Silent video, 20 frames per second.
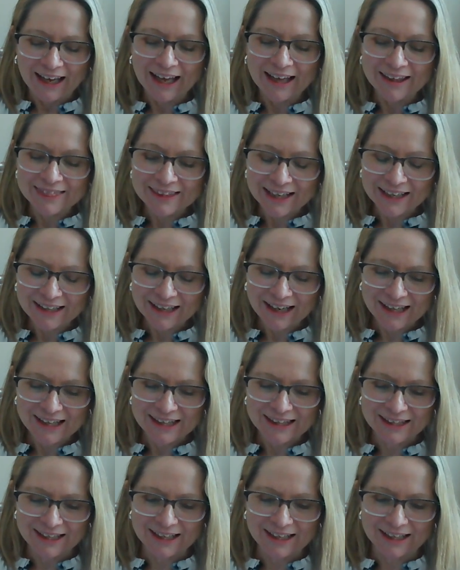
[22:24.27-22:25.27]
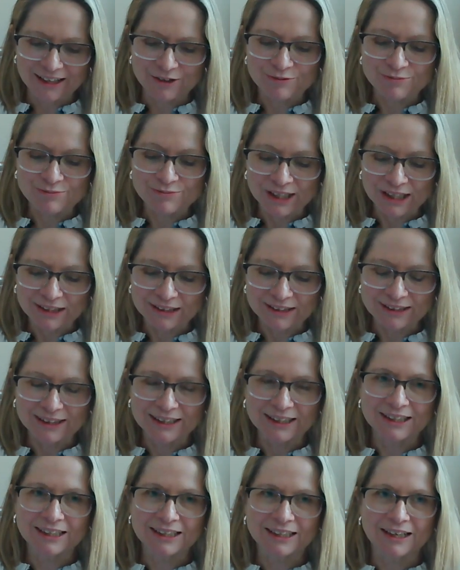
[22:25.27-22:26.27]
And then I think
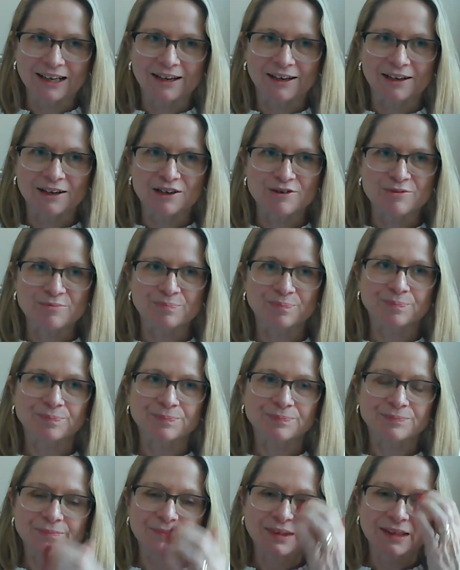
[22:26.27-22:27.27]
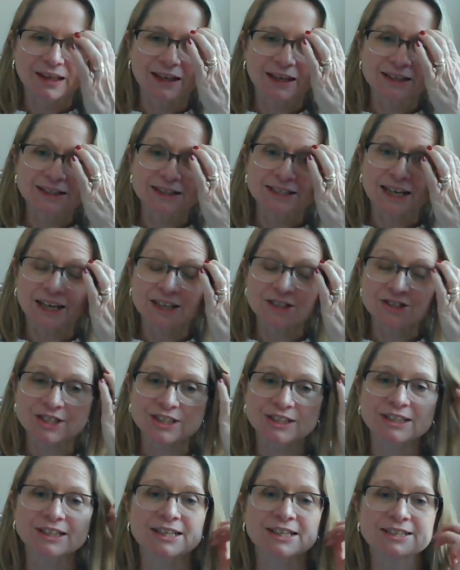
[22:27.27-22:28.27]
really
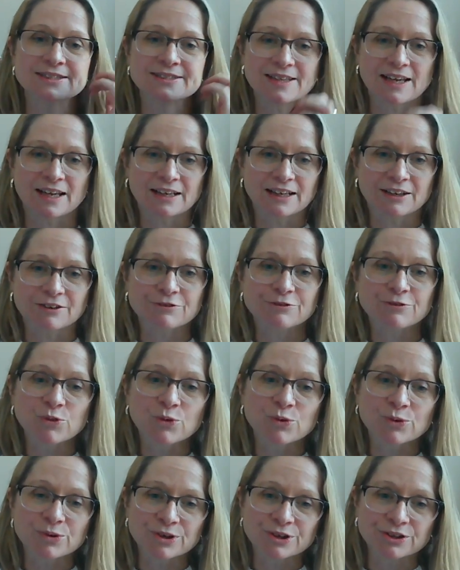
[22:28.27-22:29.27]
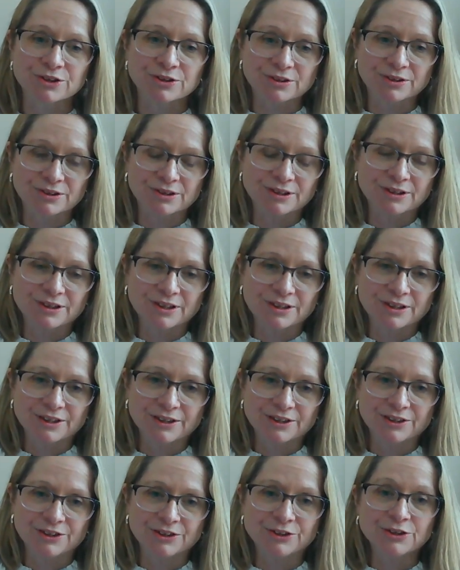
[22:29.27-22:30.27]
intentionally setting for
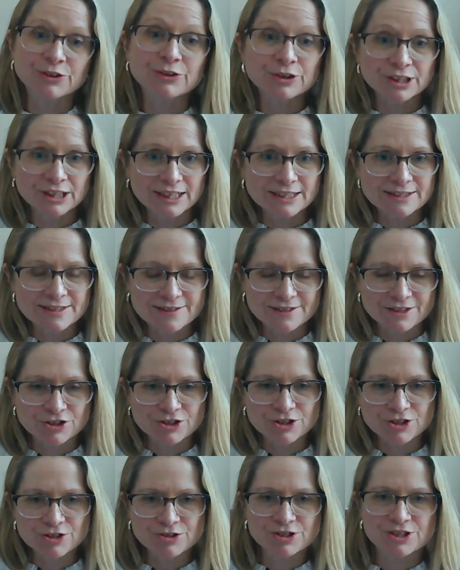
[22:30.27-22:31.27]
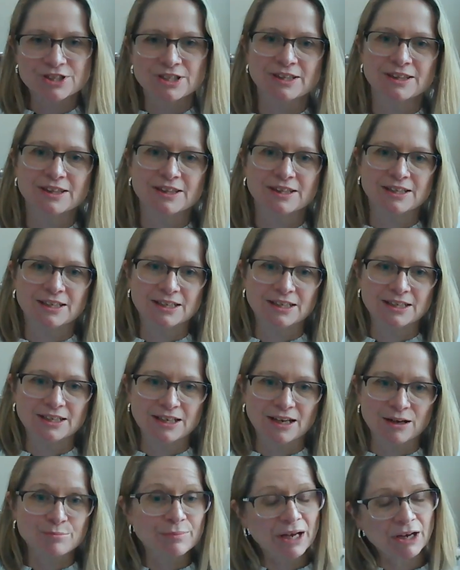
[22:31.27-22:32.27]
your institution the
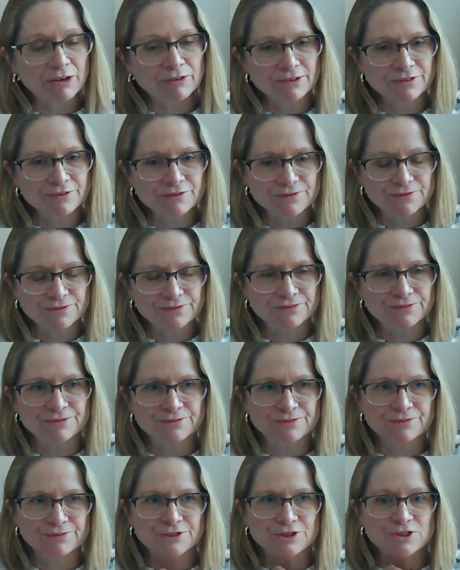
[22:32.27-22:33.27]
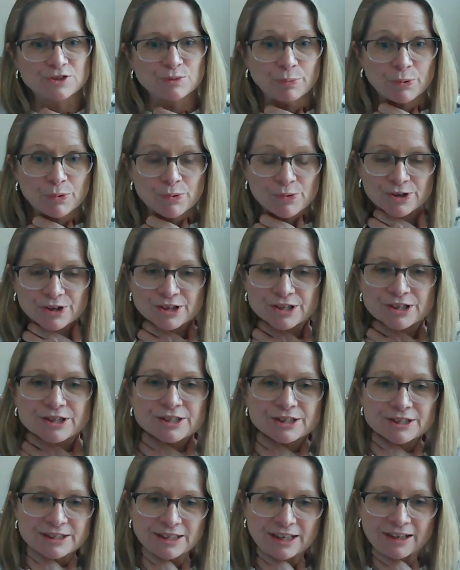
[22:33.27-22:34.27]
amount of
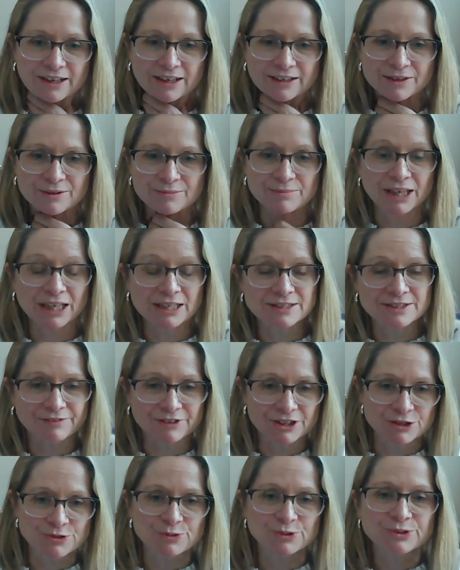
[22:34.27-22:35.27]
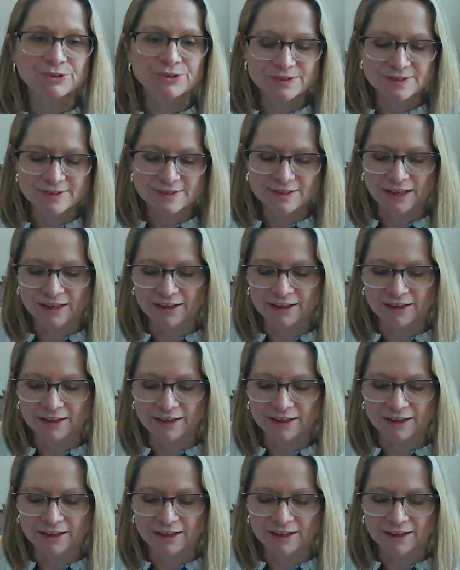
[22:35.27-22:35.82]
support individuals,